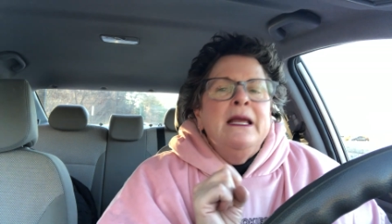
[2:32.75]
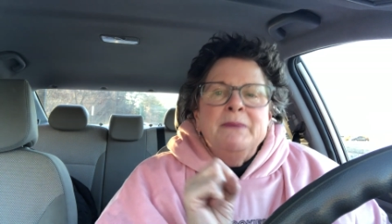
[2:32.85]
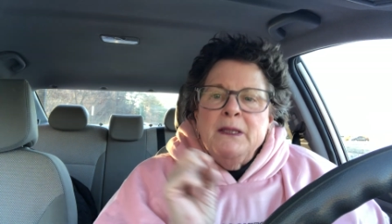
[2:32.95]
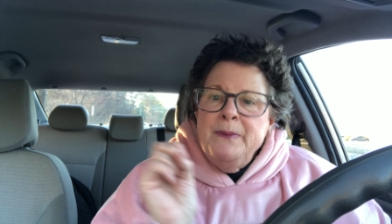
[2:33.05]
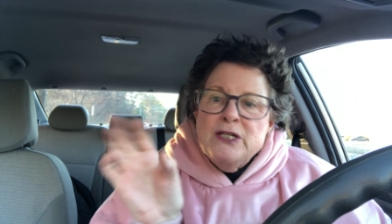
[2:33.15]

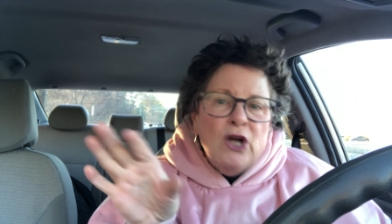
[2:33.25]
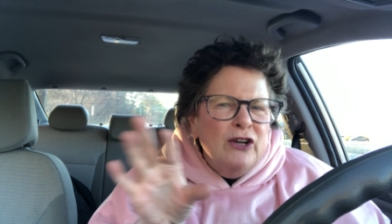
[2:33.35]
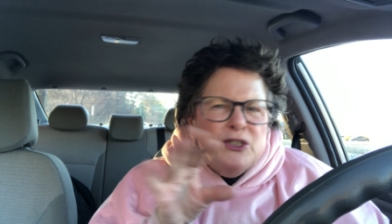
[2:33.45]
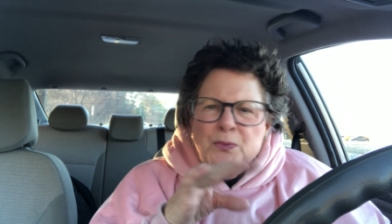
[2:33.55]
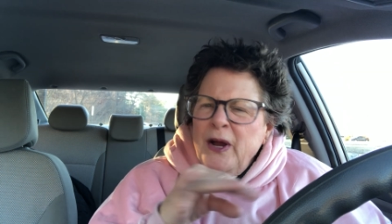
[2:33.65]
But the
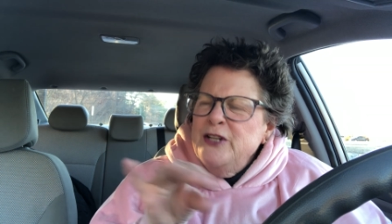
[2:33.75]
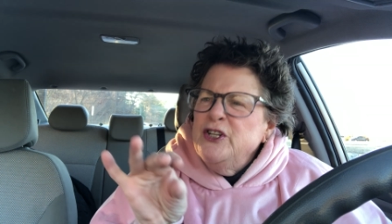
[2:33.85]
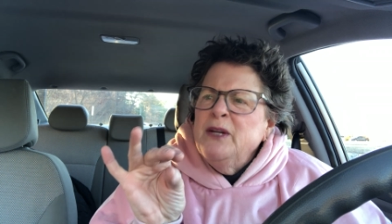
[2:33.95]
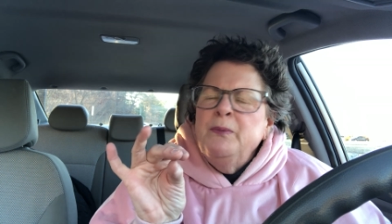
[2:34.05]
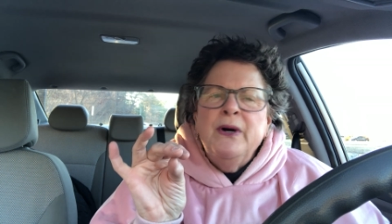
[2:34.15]
Biscoff spread you
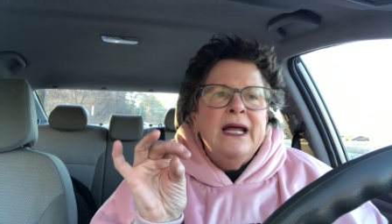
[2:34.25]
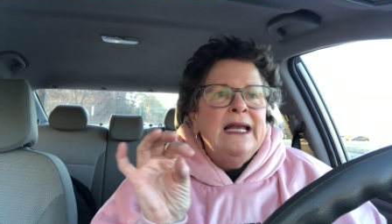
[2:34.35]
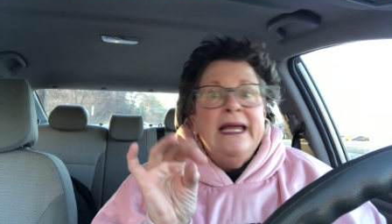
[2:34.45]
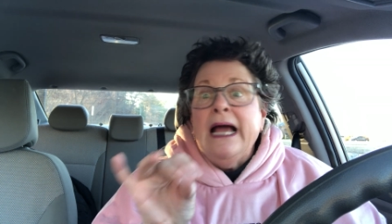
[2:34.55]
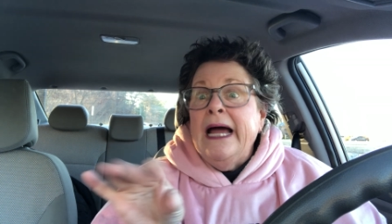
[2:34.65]
can put on
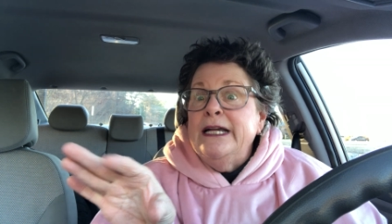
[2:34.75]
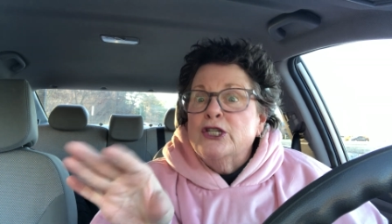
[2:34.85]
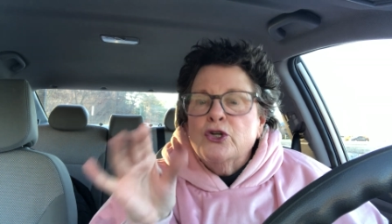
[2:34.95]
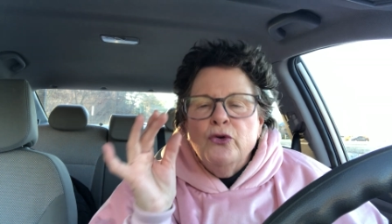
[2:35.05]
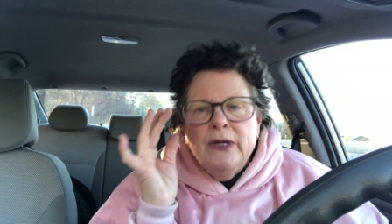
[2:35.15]
like
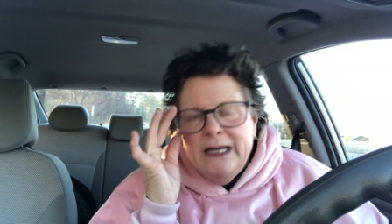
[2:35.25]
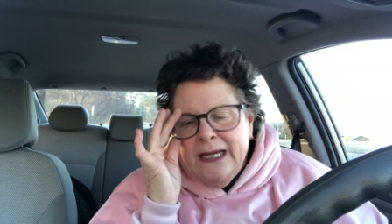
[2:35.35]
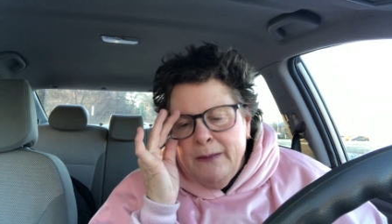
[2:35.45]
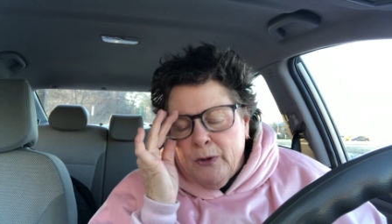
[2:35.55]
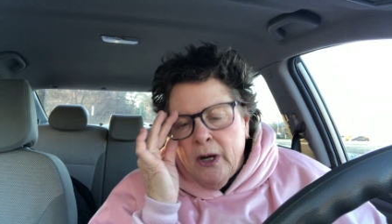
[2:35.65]
ice
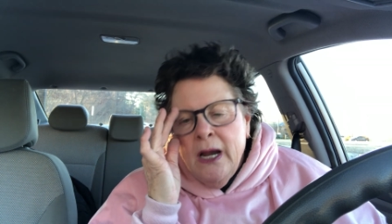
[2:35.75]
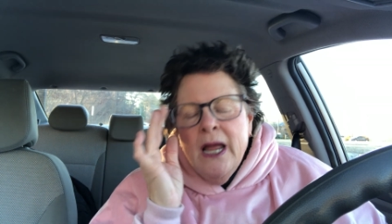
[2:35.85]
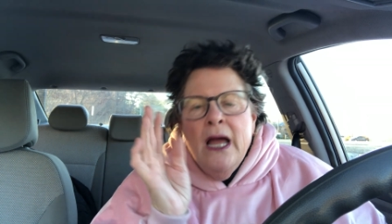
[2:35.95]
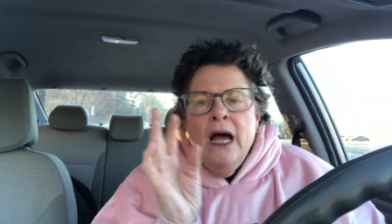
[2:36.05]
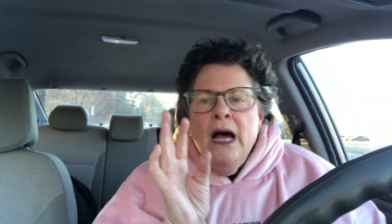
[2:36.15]
cream or
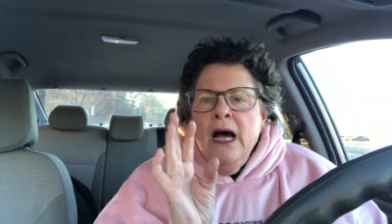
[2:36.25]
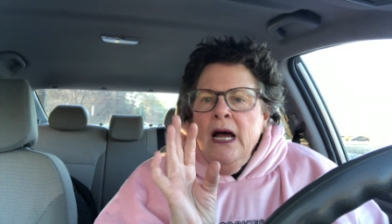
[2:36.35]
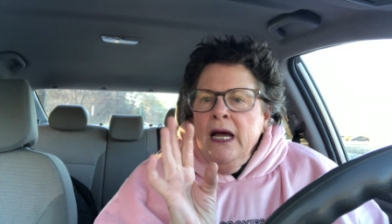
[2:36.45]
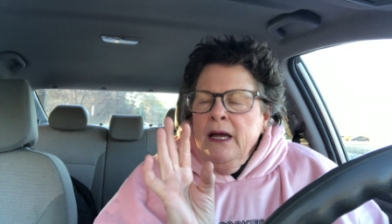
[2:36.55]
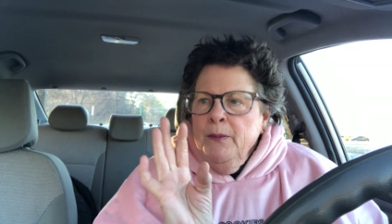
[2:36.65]

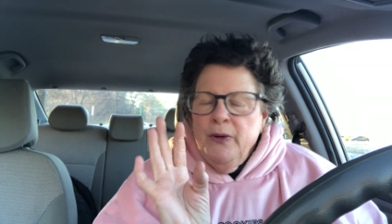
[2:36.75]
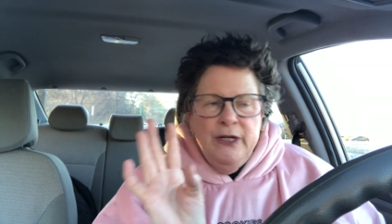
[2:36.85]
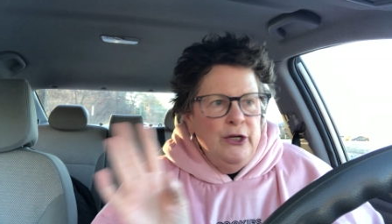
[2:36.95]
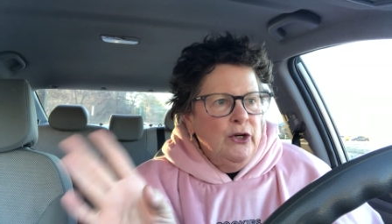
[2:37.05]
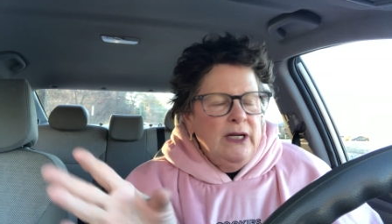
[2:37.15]
put
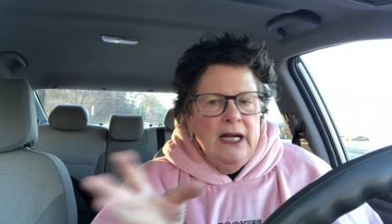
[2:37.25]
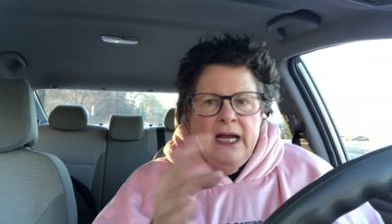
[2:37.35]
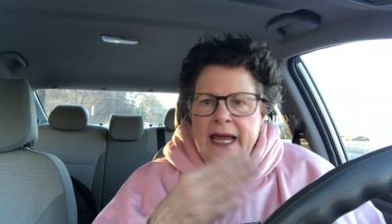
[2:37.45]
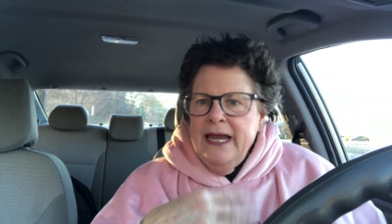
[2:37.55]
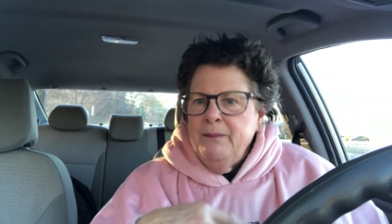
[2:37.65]
in your
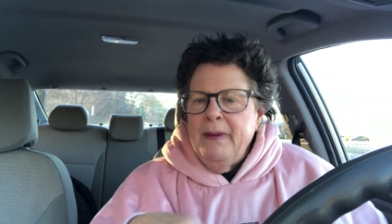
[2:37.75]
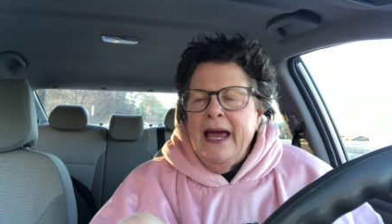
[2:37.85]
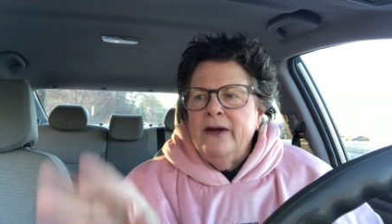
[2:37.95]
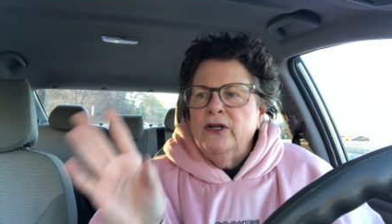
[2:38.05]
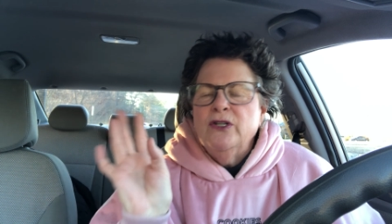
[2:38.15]
cake
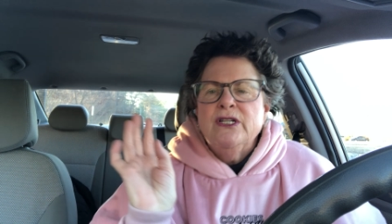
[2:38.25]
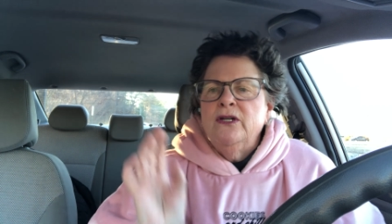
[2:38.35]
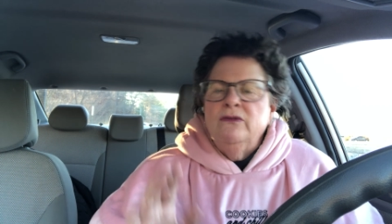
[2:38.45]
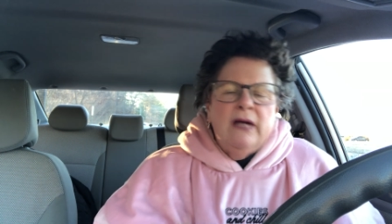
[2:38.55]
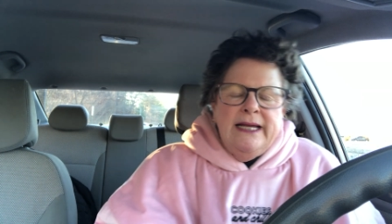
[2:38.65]
batters
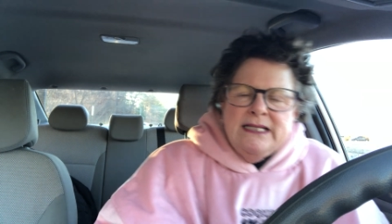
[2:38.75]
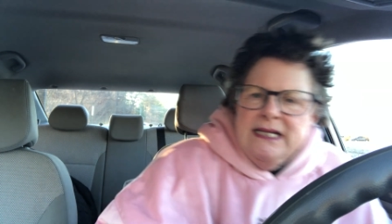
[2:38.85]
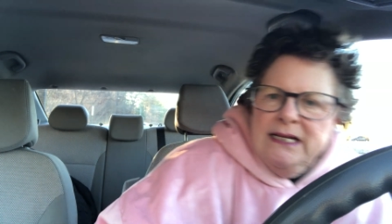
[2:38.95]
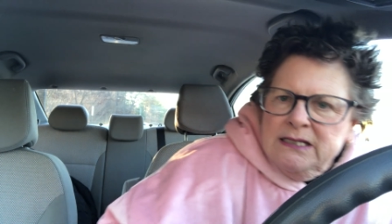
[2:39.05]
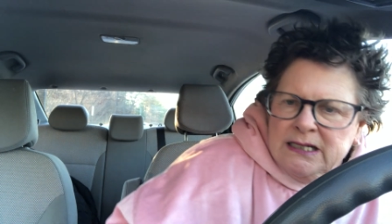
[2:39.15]
and
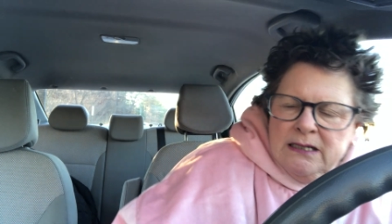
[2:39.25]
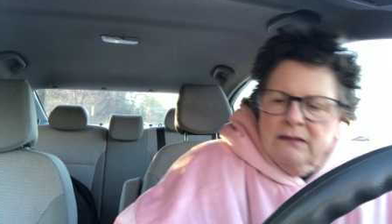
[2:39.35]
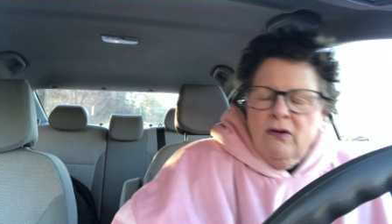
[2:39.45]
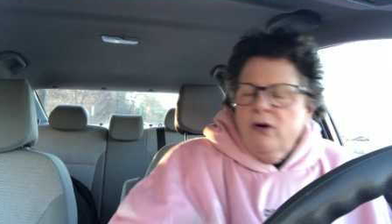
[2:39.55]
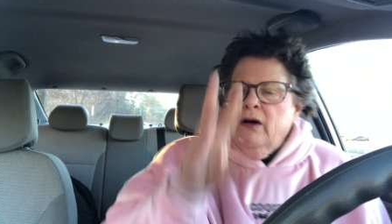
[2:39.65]
icings
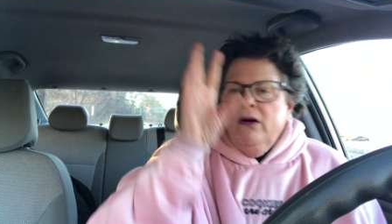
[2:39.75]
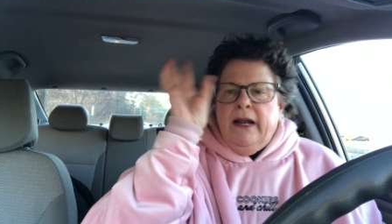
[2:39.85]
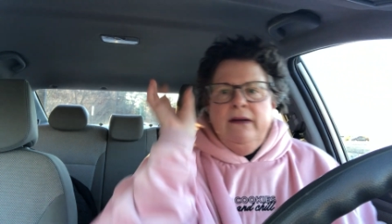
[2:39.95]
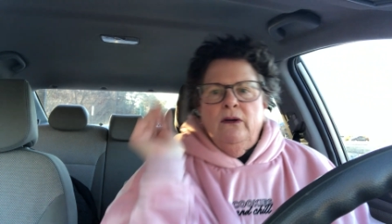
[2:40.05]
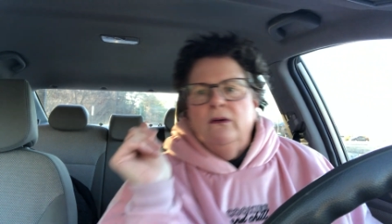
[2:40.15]
and, oh,
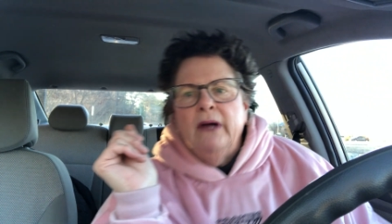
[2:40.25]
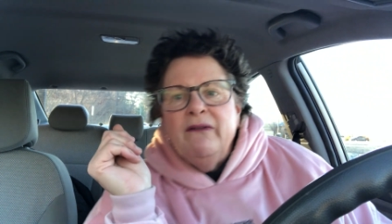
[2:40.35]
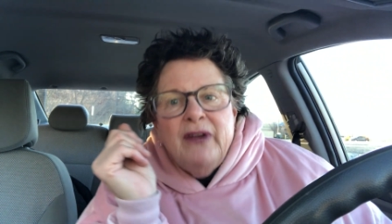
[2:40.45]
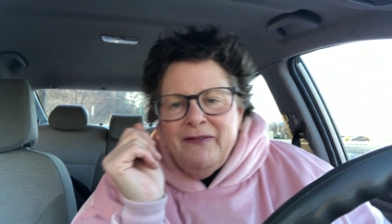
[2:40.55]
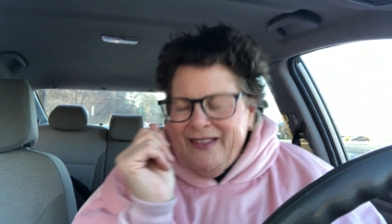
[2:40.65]
I don't know,